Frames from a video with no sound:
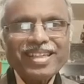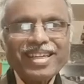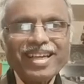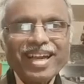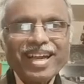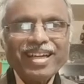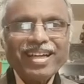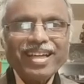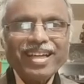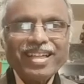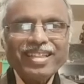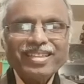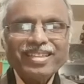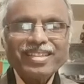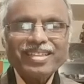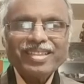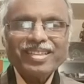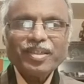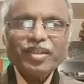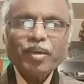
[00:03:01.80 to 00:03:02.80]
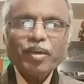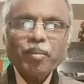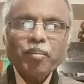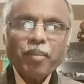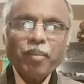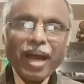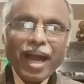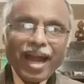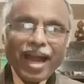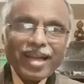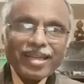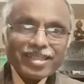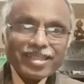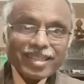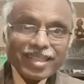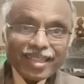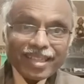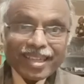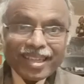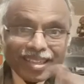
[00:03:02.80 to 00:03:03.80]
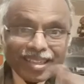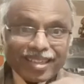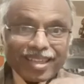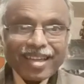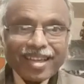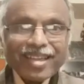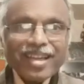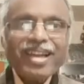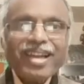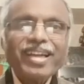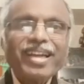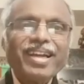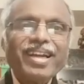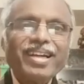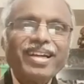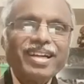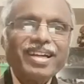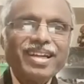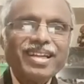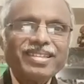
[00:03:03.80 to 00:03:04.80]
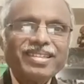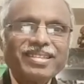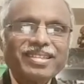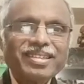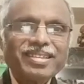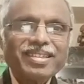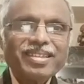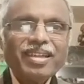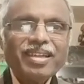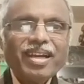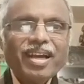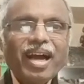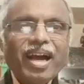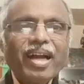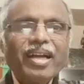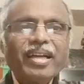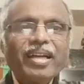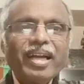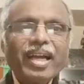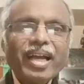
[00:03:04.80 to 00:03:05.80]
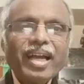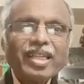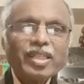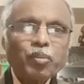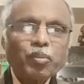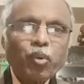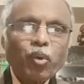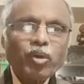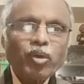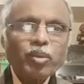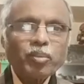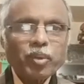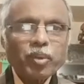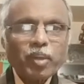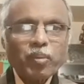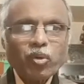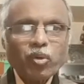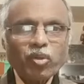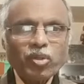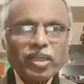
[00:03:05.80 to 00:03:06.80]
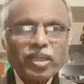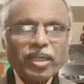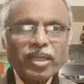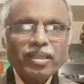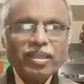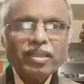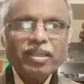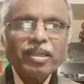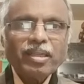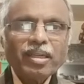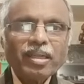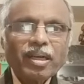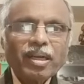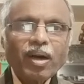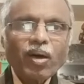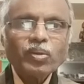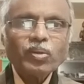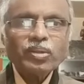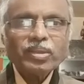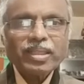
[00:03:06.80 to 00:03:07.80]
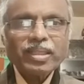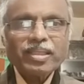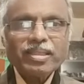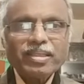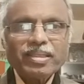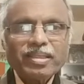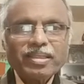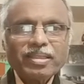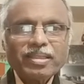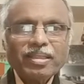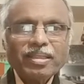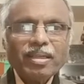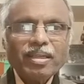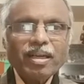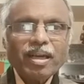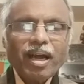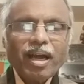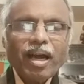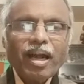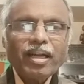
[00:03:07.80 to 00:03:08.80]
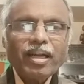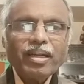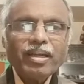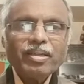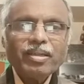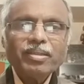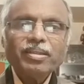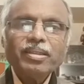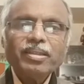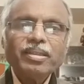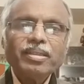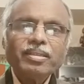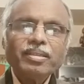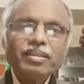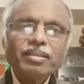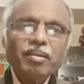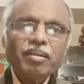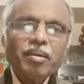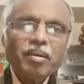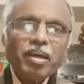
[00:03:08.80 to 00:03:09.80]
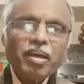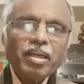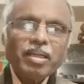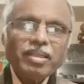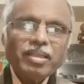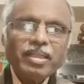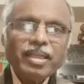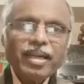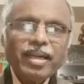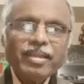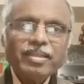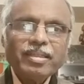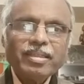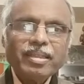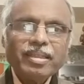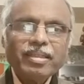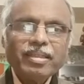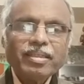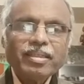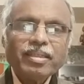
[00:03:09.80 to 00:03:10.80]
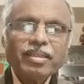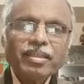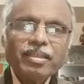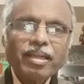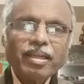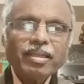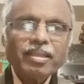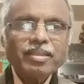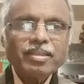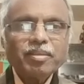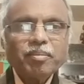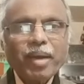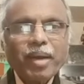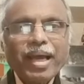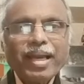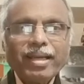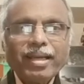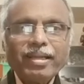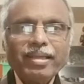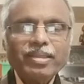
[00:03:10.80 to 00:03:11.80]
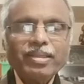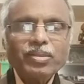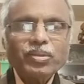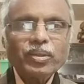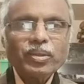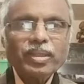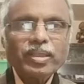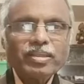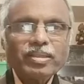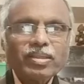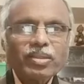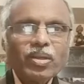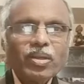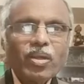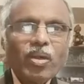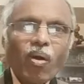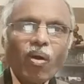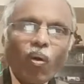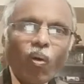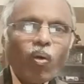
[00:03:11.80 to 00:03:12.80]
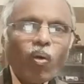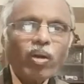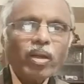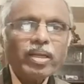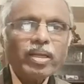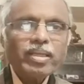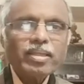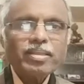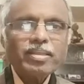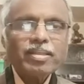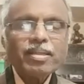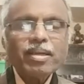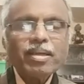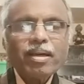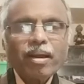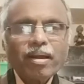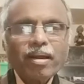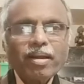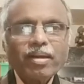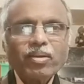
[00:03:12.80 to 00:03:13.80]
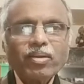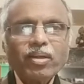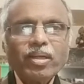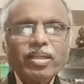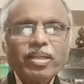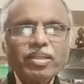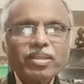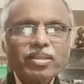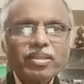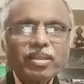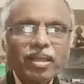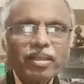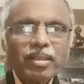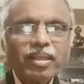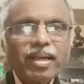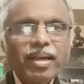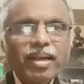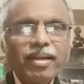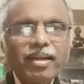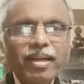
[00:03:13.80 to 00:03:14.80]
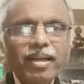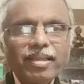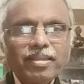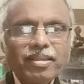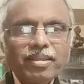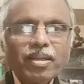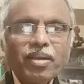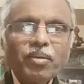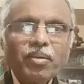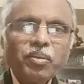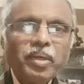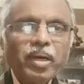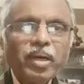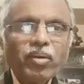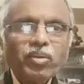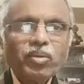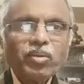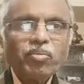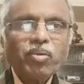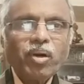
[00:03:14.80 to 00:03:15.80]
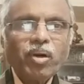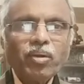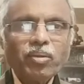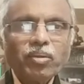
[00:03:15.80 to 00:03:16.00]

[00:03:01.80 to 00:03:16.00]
guidelines, banks' internal guidelines, and export promotion councils, and GIC, that is marine insurance. All these regulations and guidelines we have to follow.